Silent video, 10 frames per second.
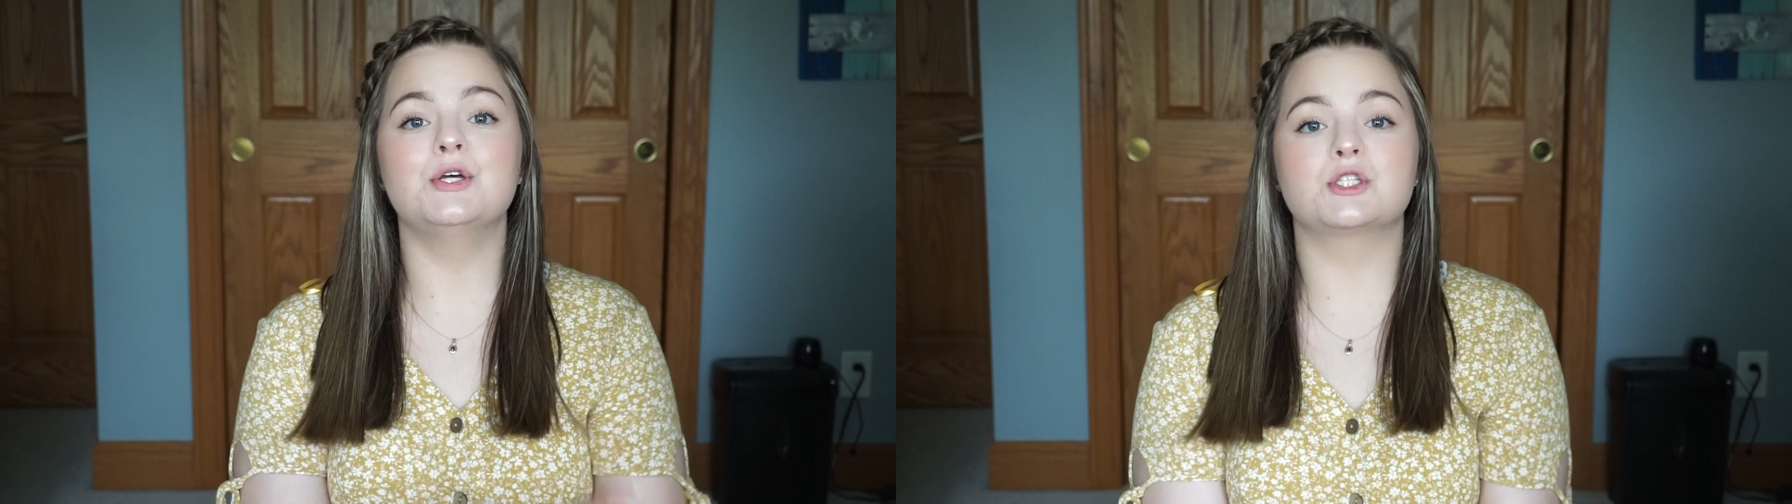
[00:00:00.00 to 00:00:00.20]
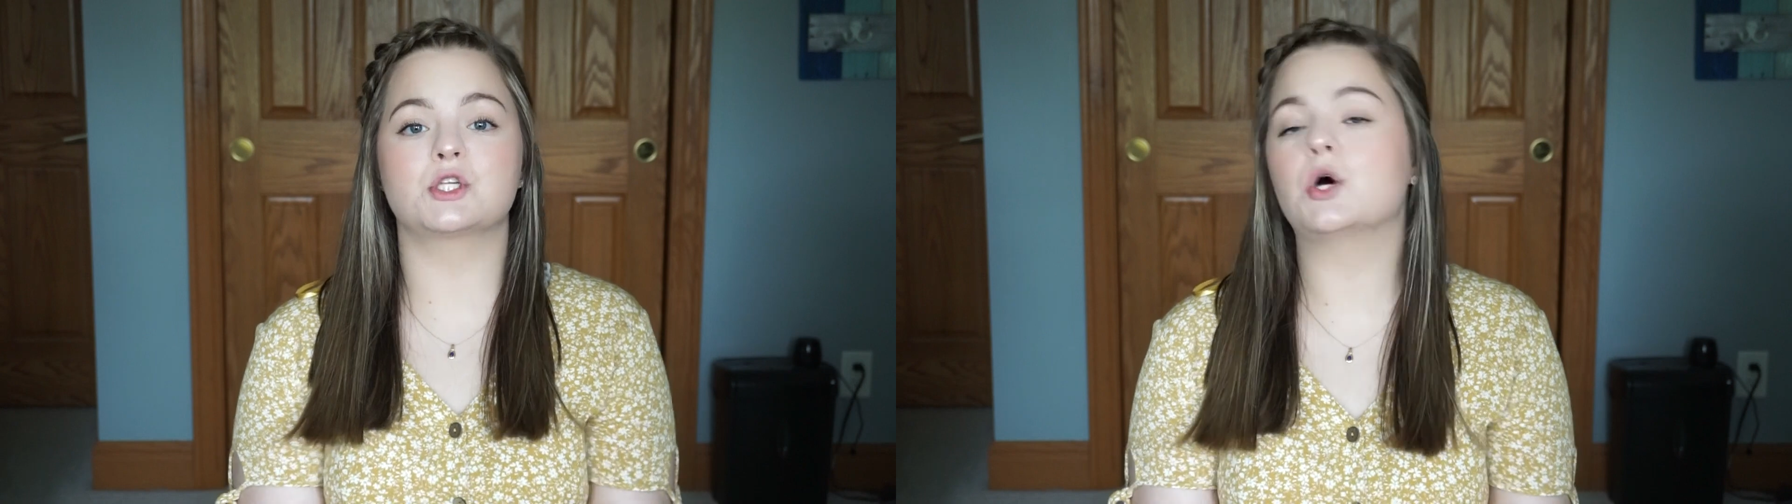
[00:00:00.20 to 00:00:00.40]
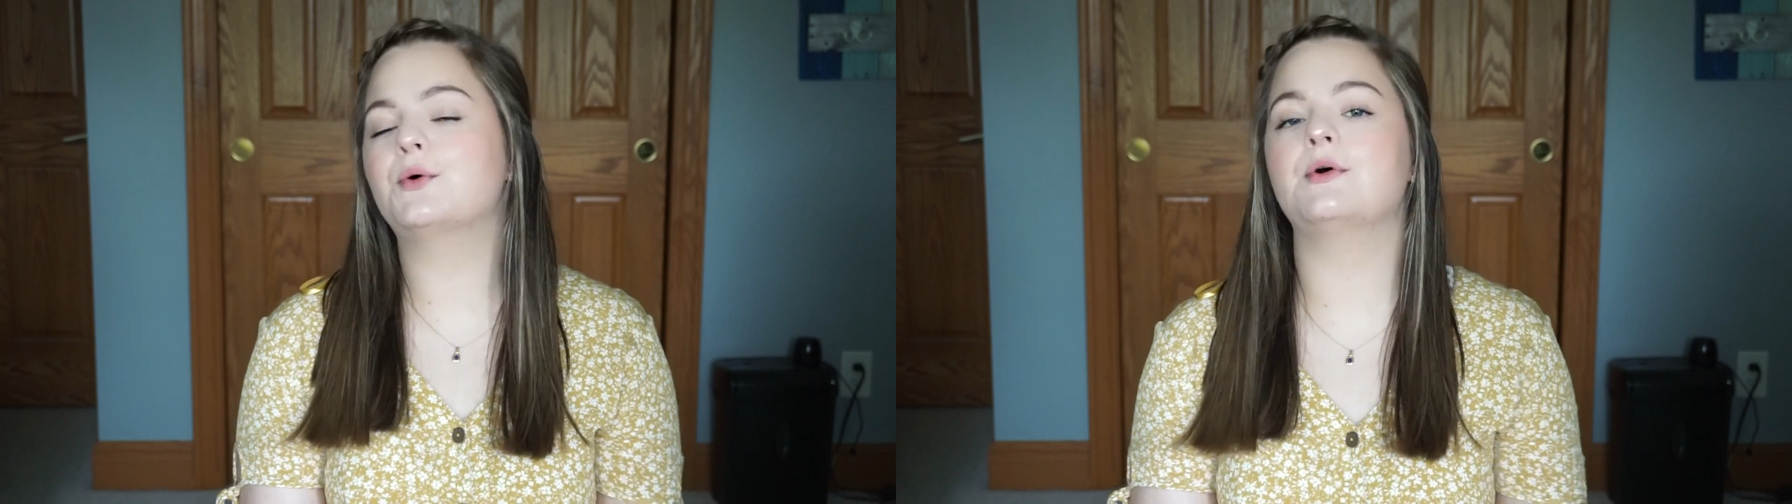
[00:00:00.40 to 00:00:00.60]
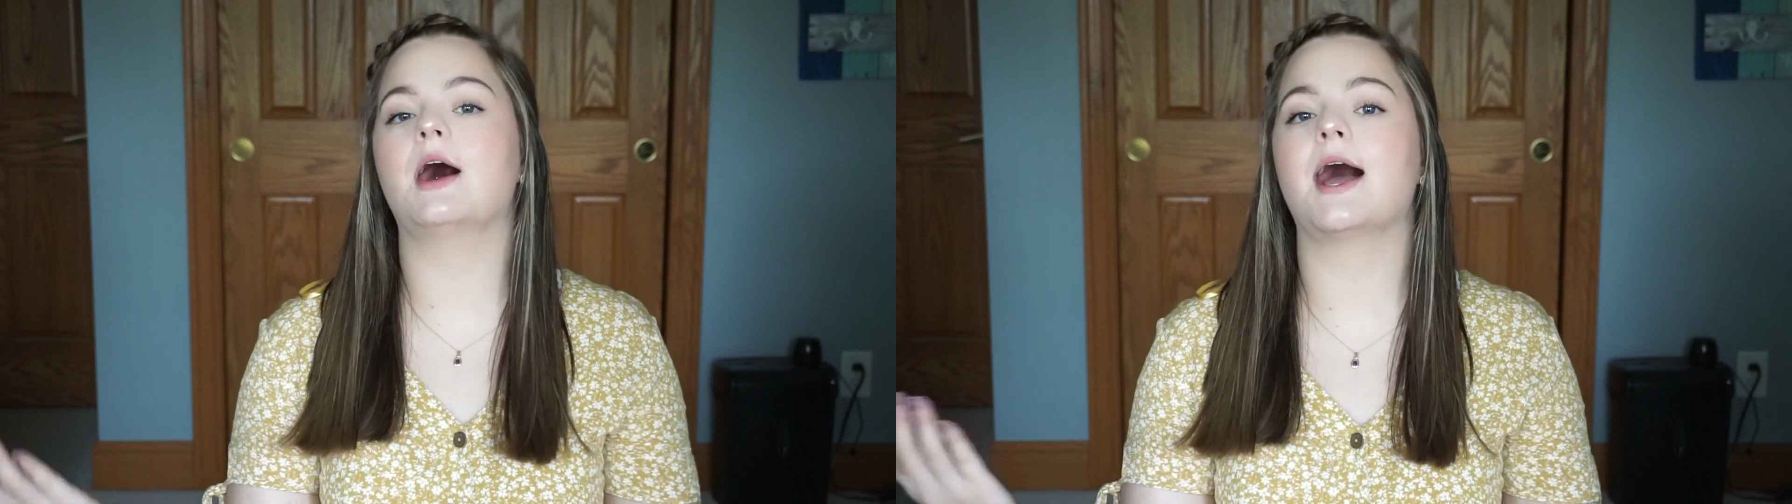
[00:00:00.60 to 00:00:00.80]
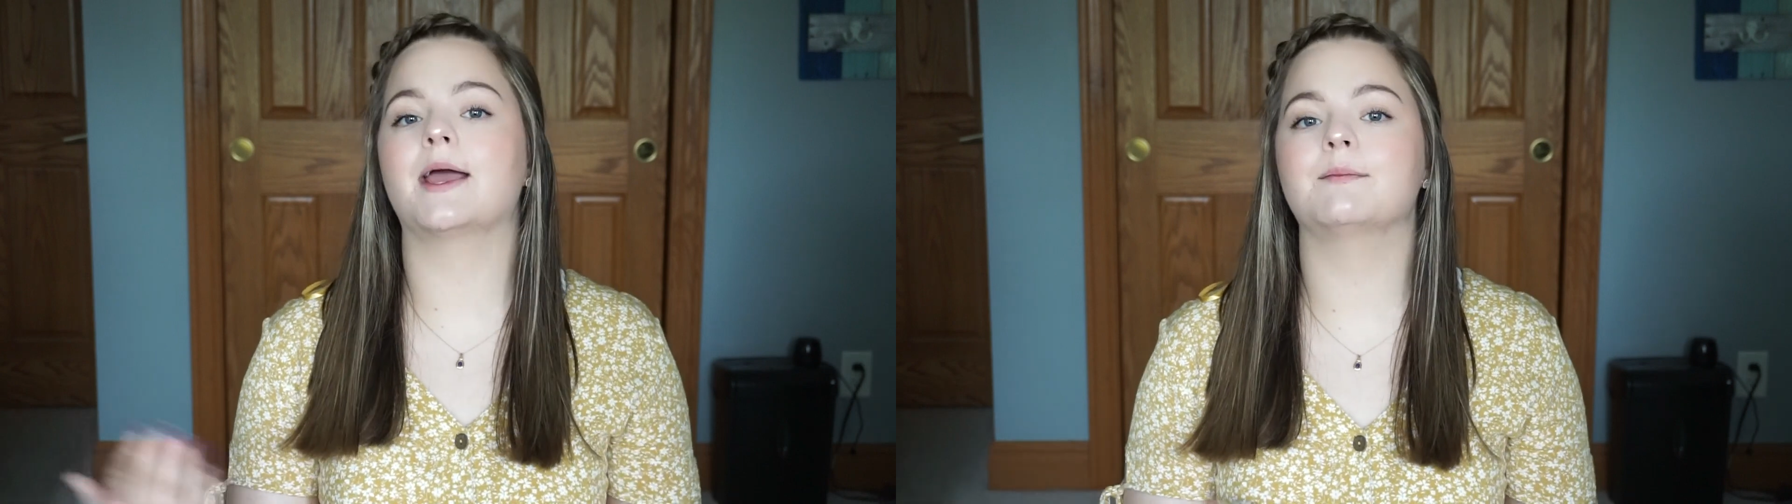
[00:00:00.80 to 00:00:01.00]
So
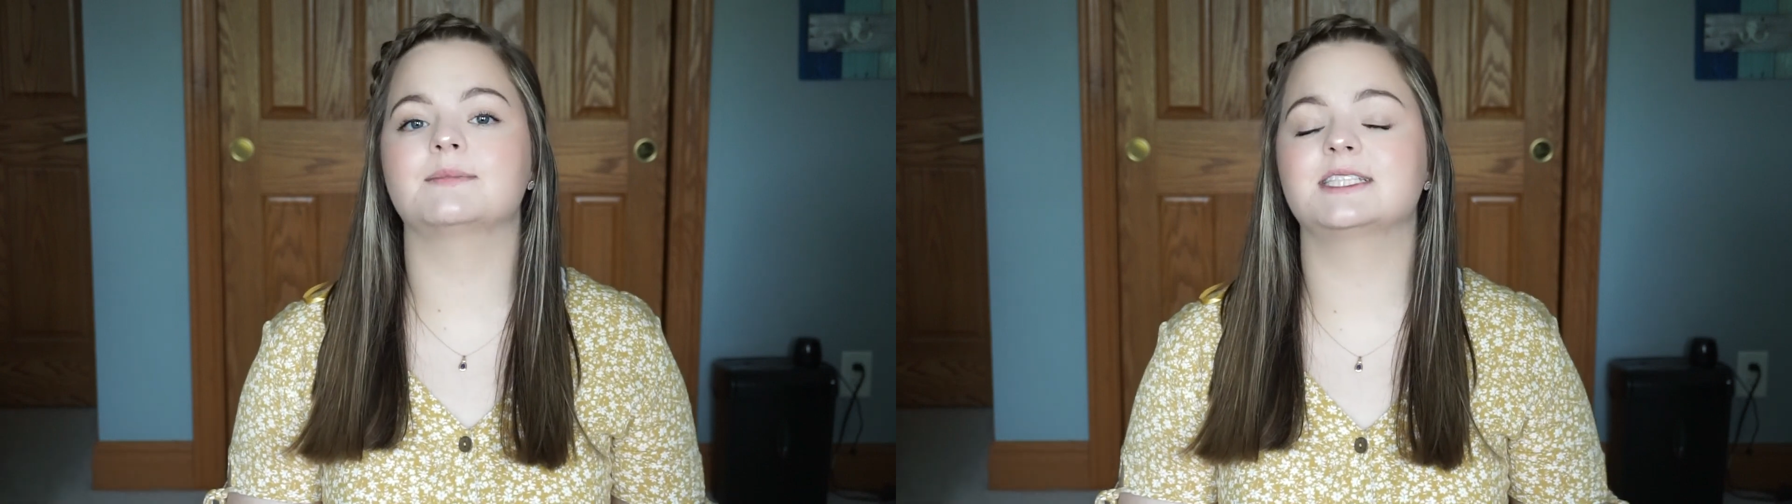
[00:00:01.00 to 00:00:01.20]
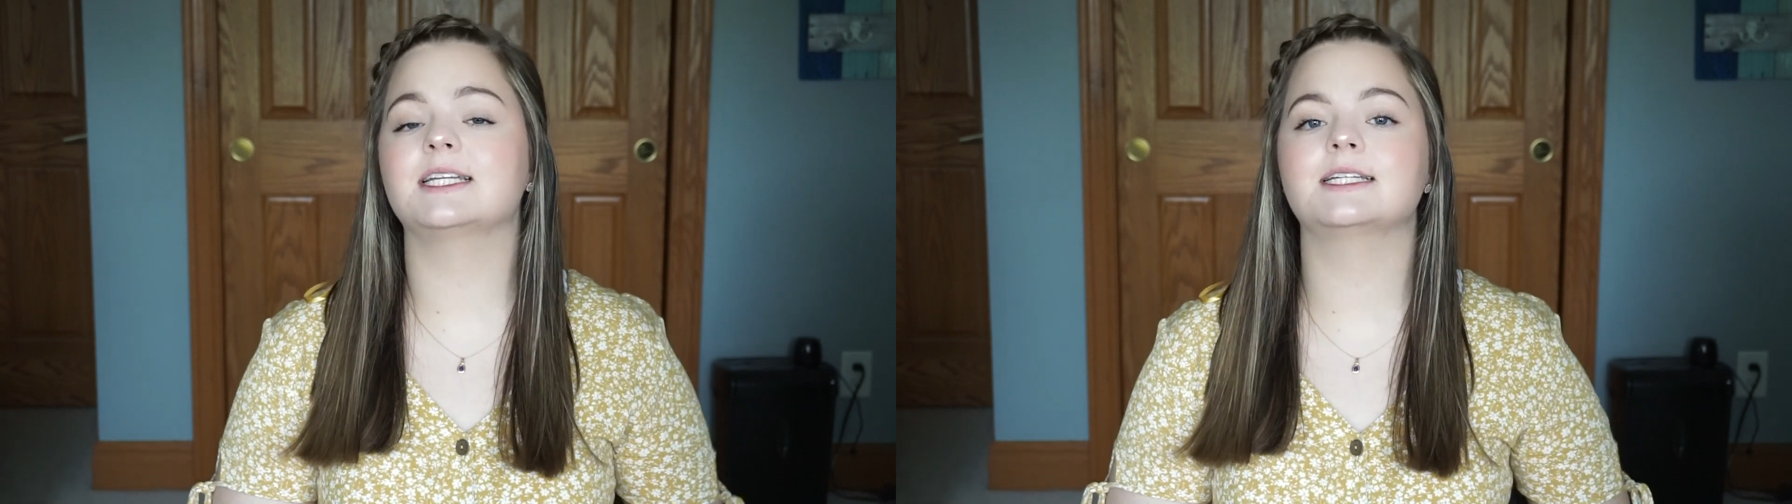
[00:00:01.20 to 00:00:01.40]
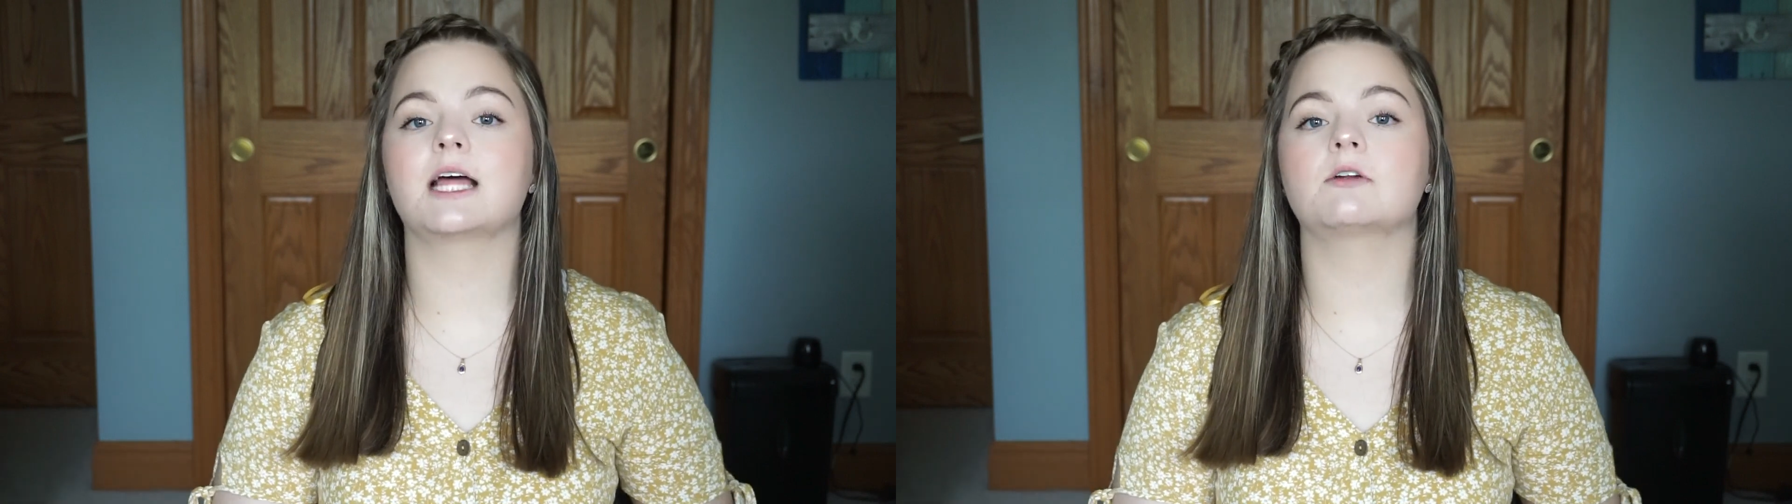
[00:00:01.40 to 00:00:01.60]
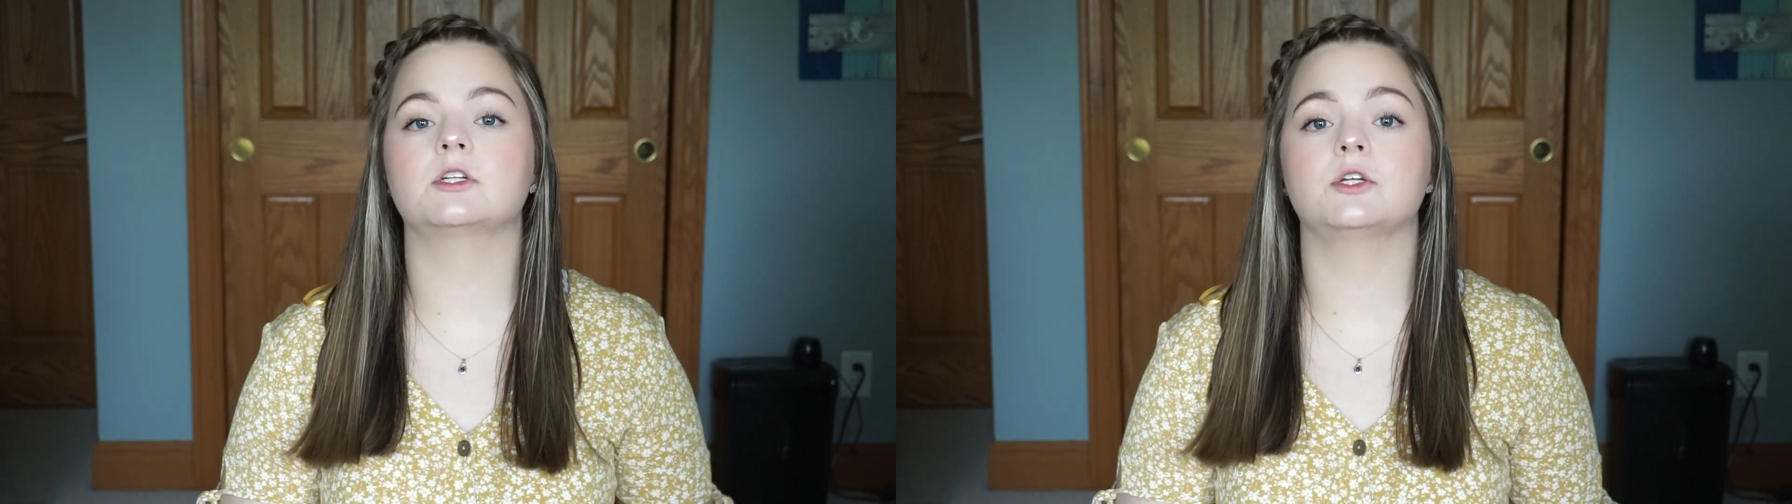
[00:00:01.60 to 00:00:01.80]
I am sitting down to